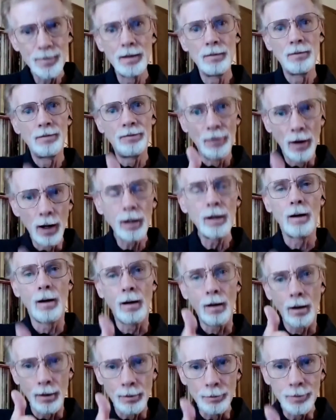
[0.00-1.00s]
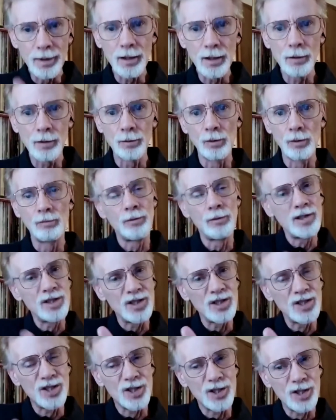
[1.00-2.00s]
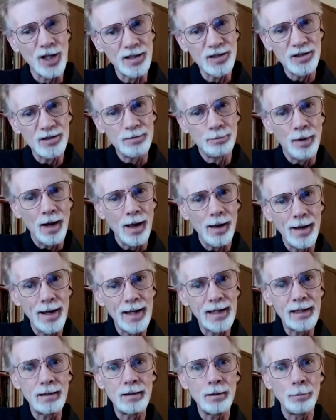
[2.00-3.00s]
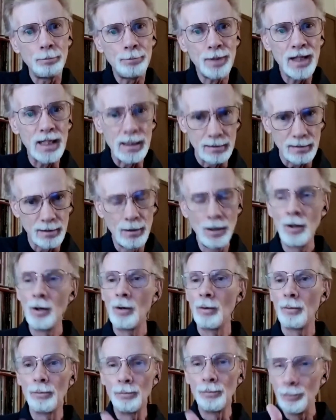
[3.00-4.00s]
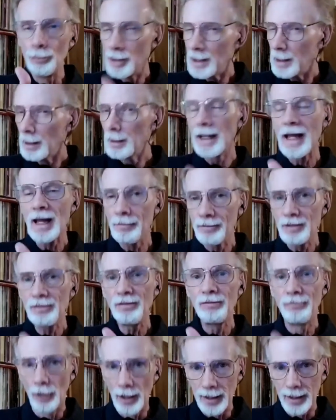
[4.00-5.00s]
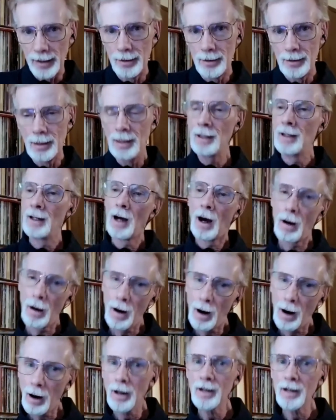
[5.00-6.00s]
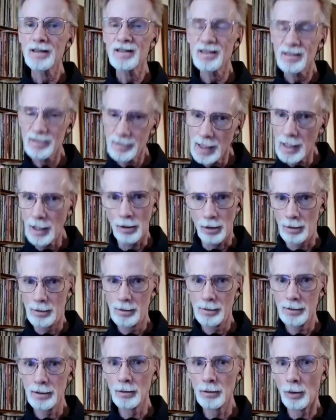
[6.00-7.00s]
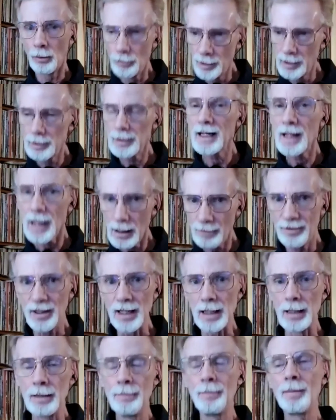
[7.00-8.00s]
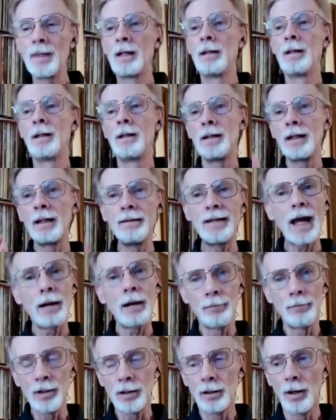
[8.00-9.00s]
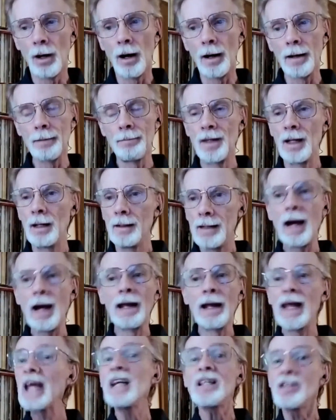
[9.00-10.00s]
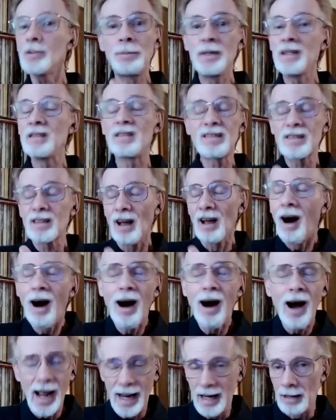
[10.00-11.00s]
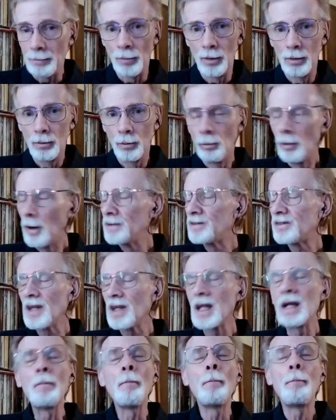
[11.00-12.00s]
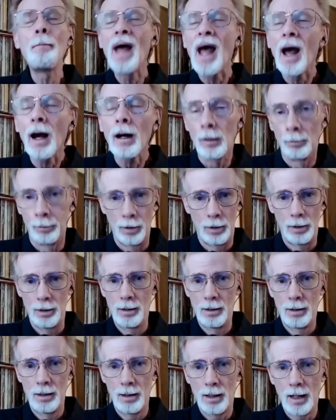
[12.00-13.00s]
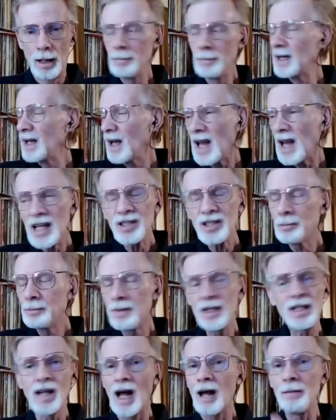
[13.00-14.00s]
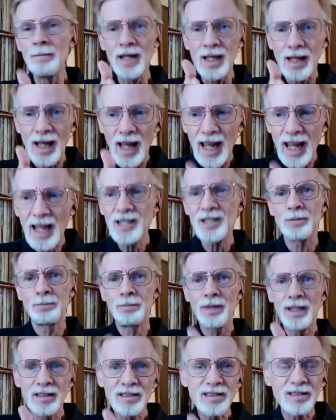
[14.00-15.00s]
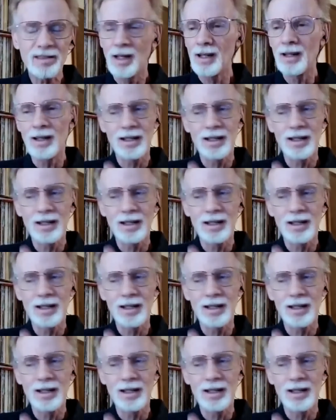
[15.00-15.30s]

funk R&B groove, which is just behind the beat. Real heavy foot, hard snare, really heavy in that regard. Now, HB's time was impeccable. HB's